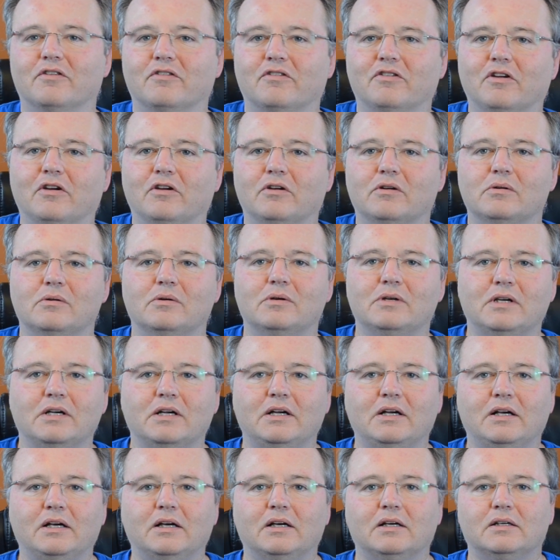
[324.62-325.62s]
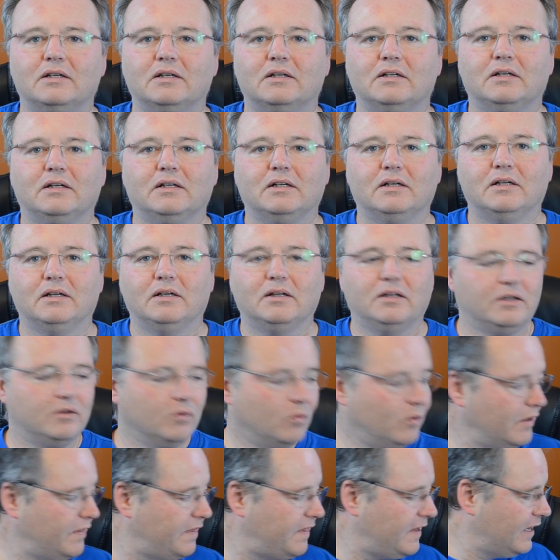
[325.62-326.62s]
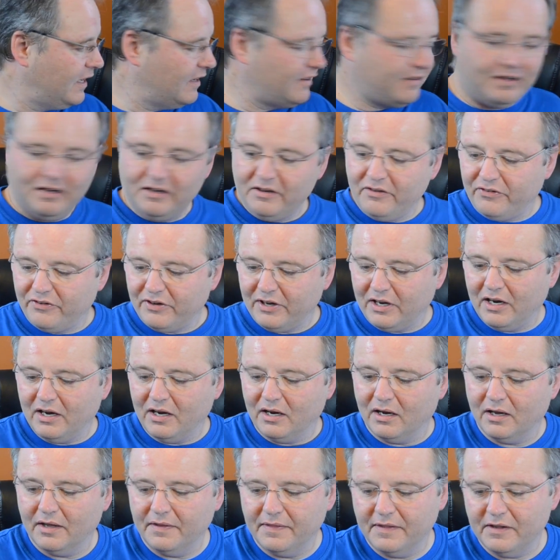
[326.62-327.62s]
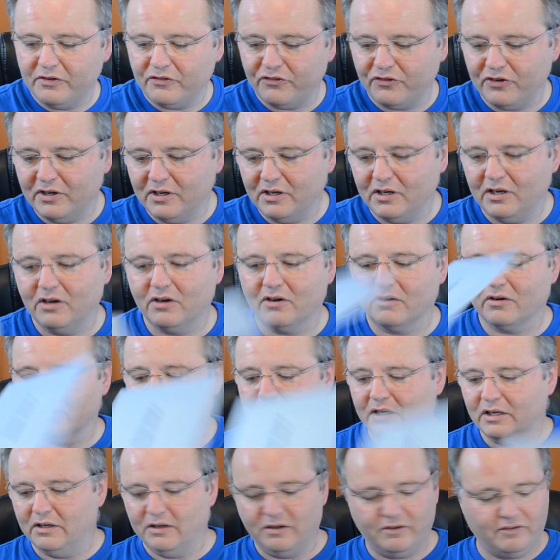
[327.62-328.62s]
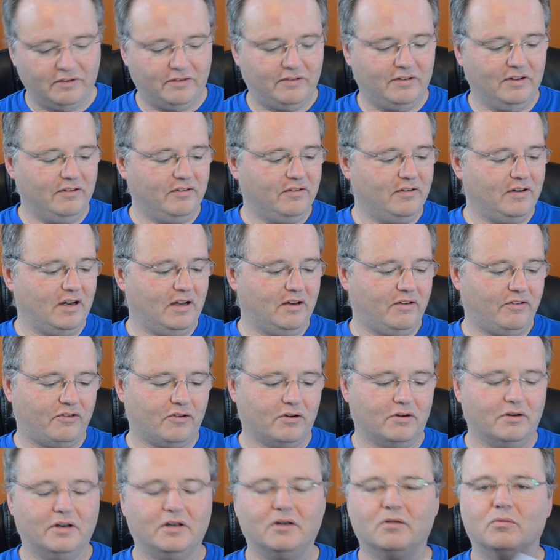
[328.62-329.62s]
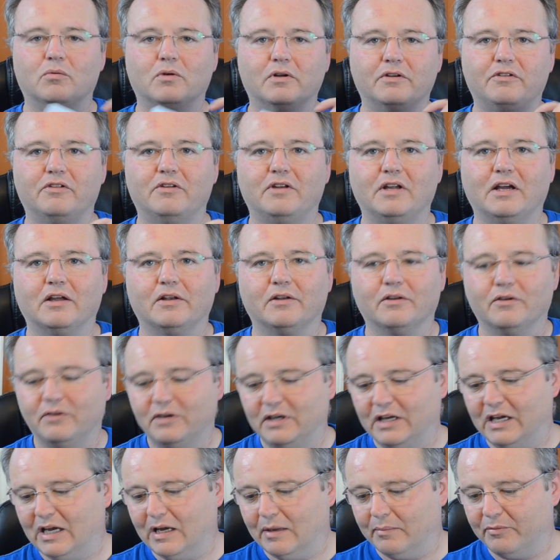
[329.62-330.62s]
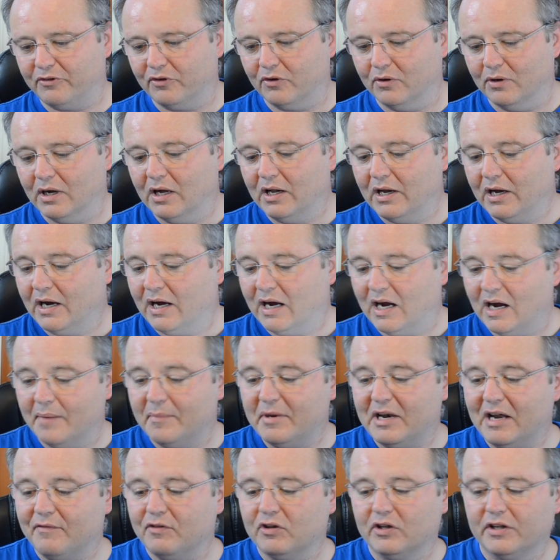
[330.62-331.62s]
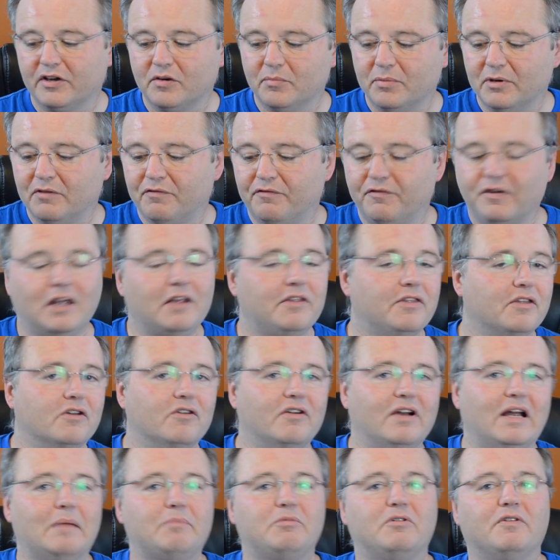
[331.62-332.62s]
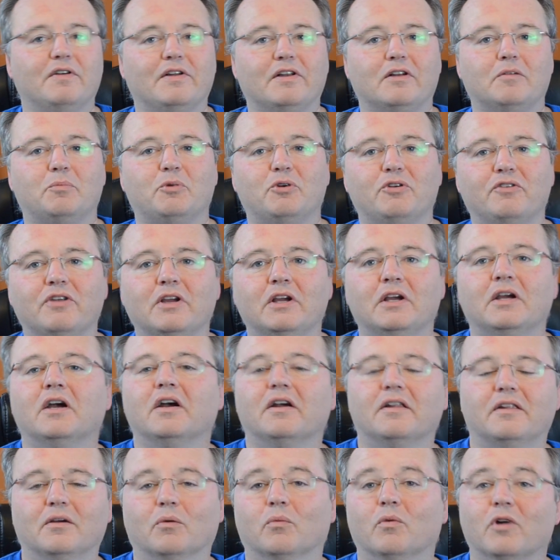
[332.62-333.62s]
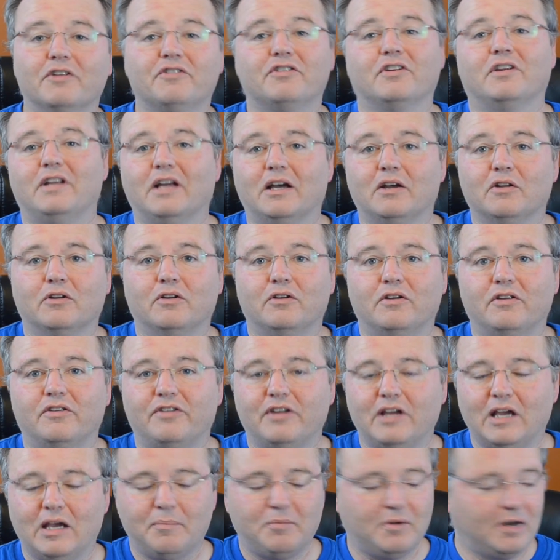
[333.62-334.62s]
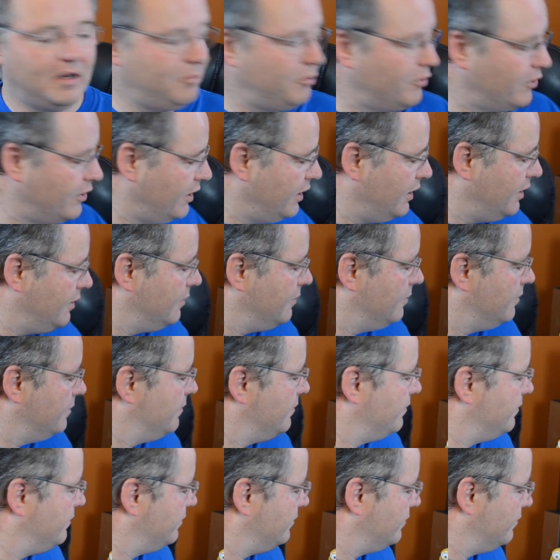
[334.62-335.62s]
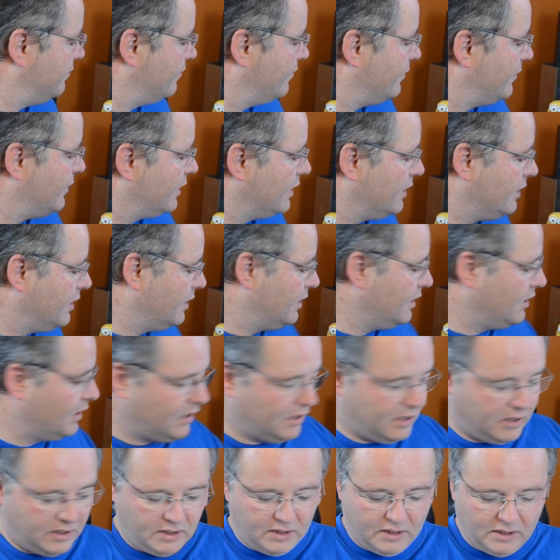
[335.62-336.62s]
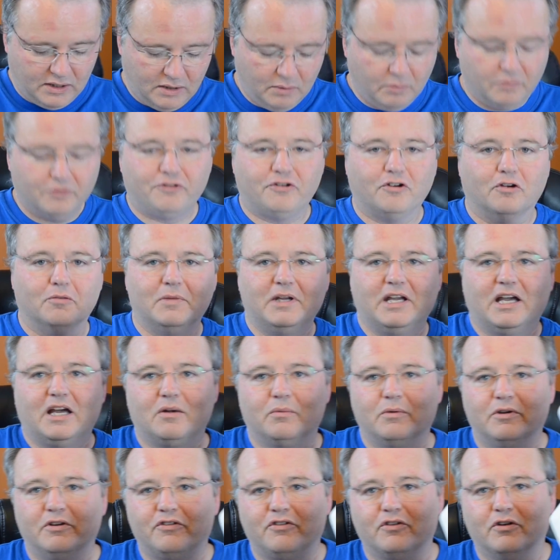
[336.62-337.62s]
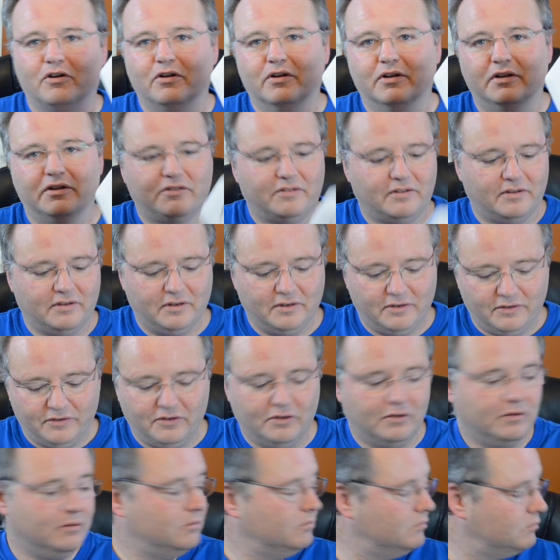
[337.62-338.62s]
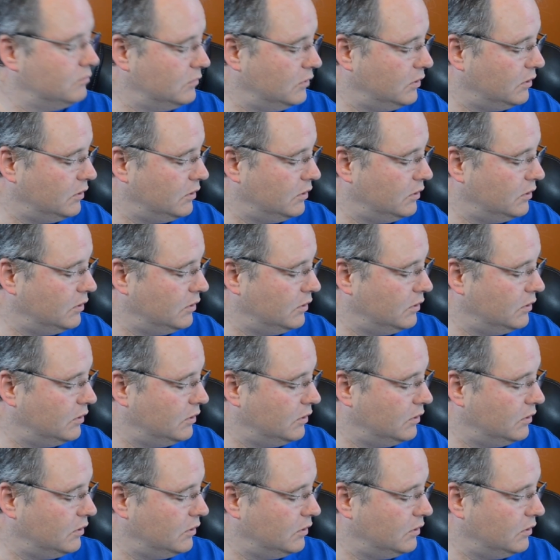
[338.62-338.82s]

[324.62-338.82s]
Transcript: So the one thing it did say on this sheet here is it's easy to get started once you download the app. So I'm going to have a little bit of faith in their app developers that once they download this app and I put it in, it will show me how to install this. So